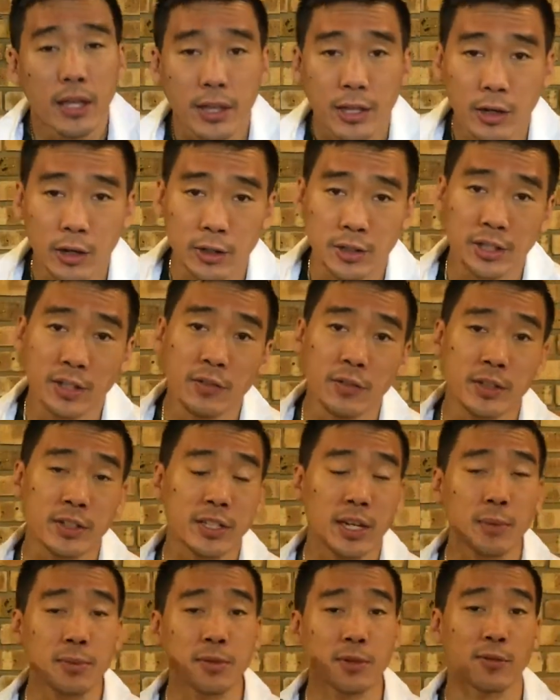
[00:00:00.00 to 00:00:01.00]
there are different
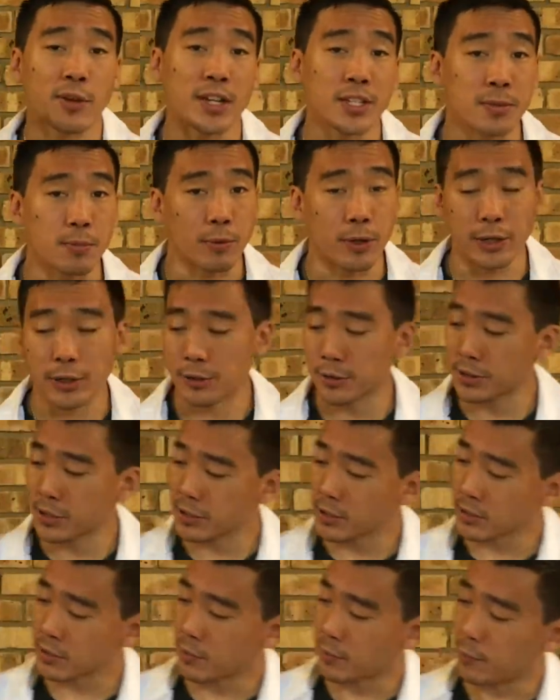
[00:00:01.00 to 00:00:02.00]
types of respirators. This
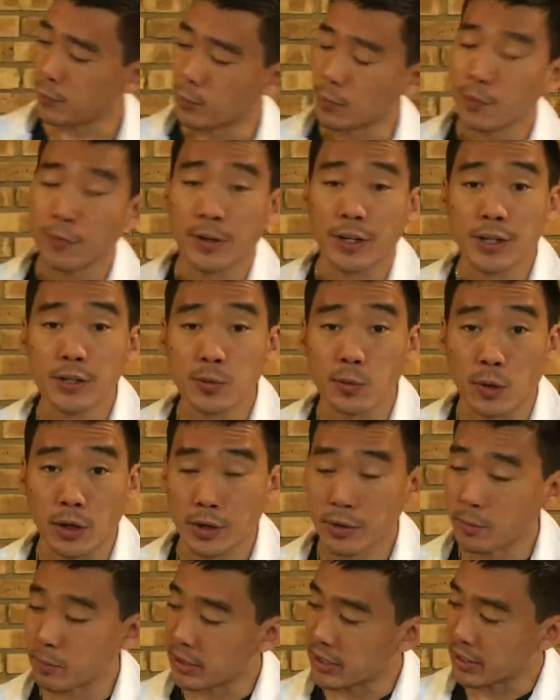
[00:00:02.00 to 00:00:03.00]
is a full-face
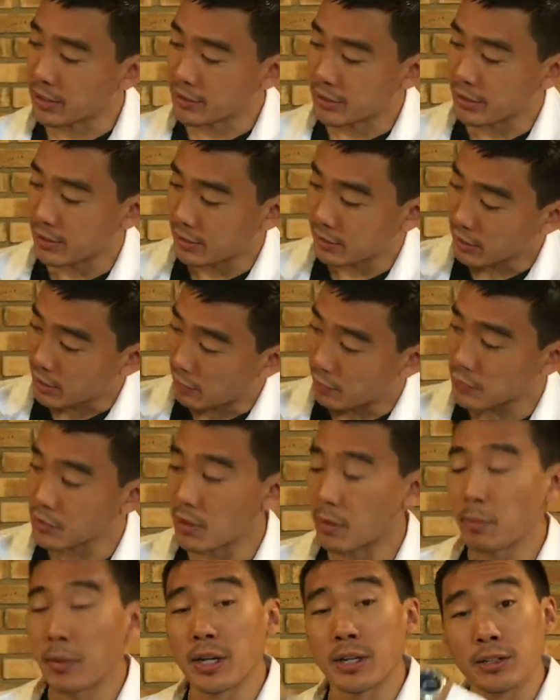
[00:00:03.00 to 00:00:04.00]
one because it covers
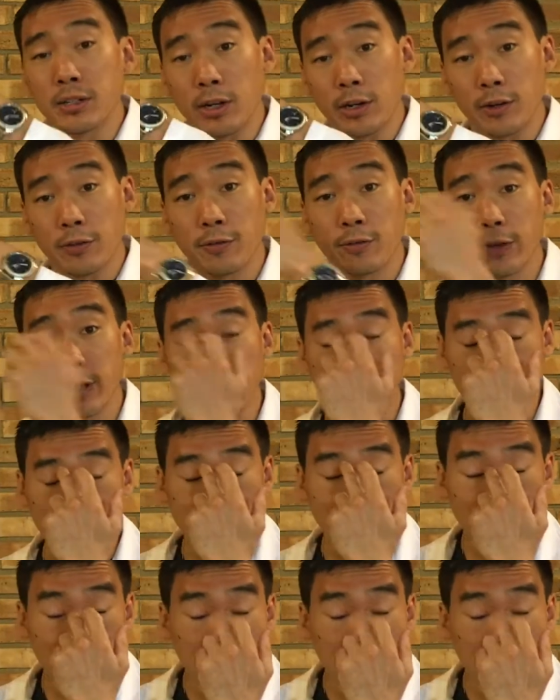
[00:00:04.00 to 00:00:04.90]
up my entire face.